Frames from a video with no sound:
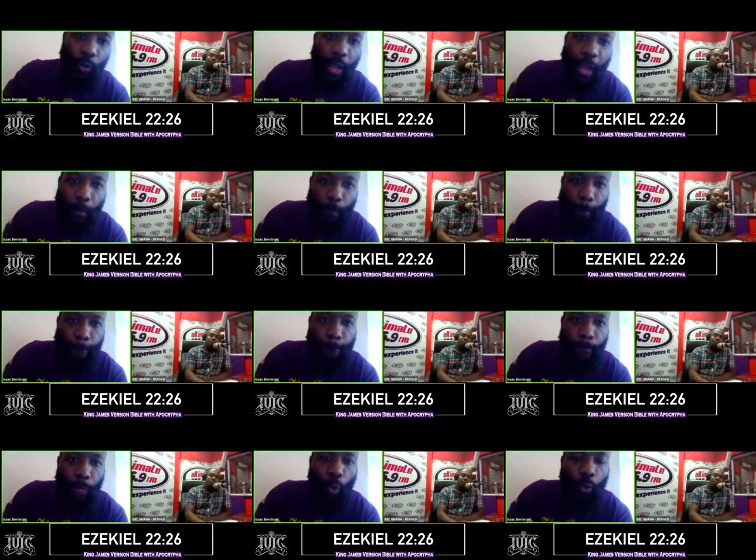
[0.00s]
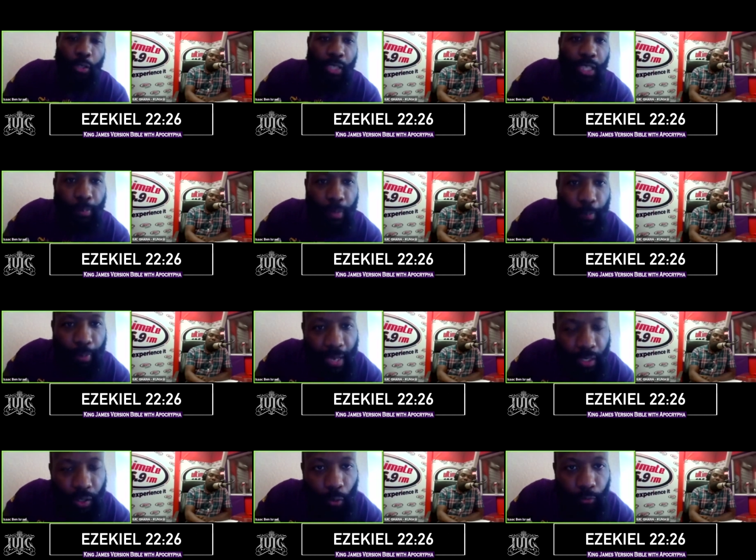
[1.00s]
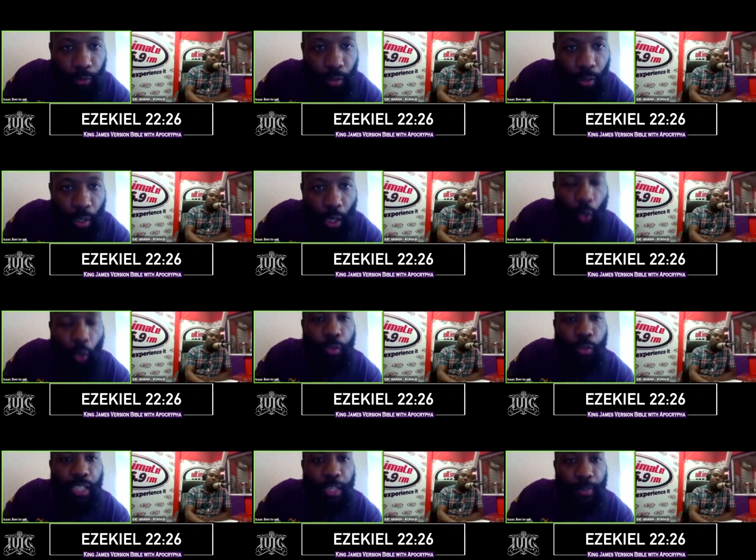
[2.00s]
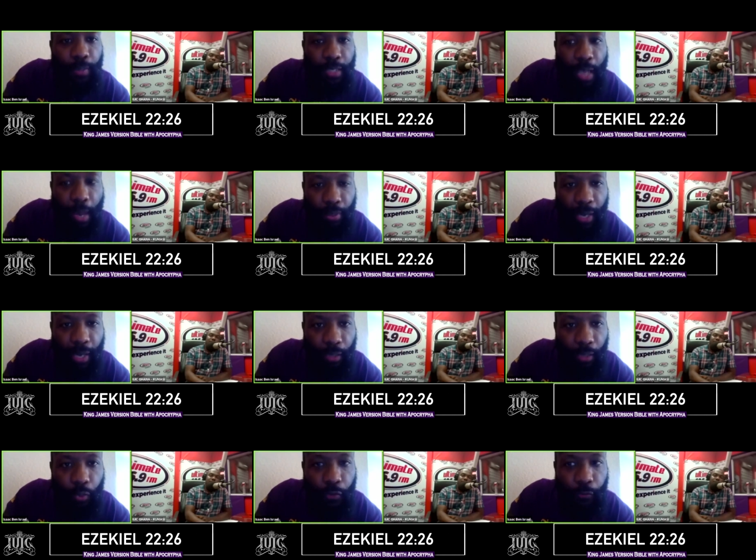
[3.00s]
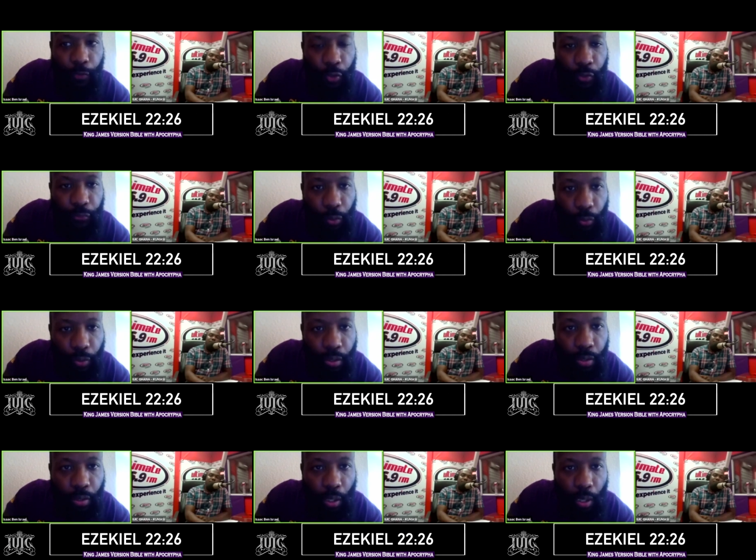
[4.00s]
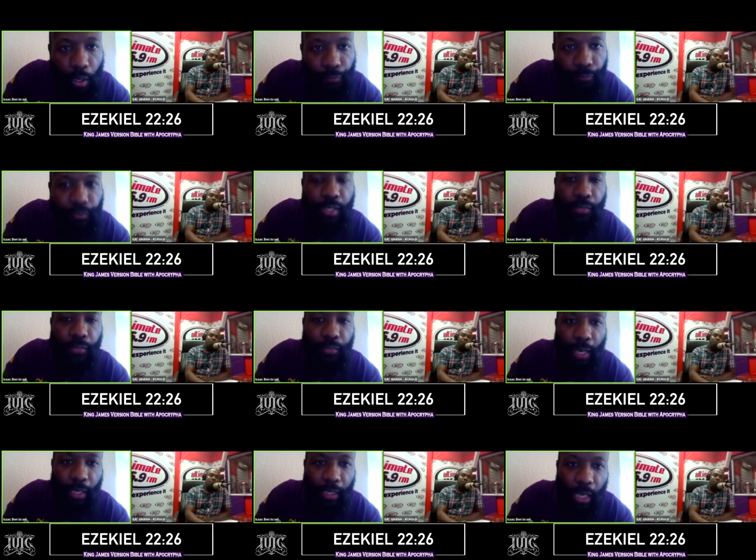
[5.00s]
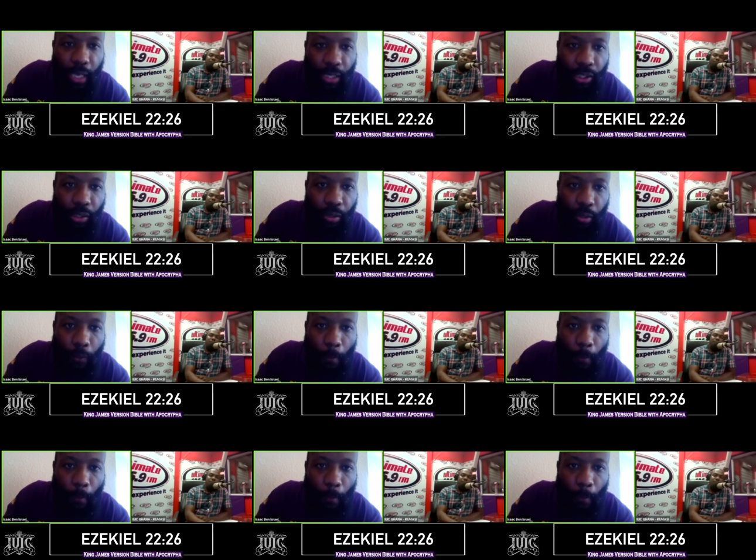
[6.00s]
that. Who's keeping Passover? Who's keeping tabernacles, first fruits, feast of dedication?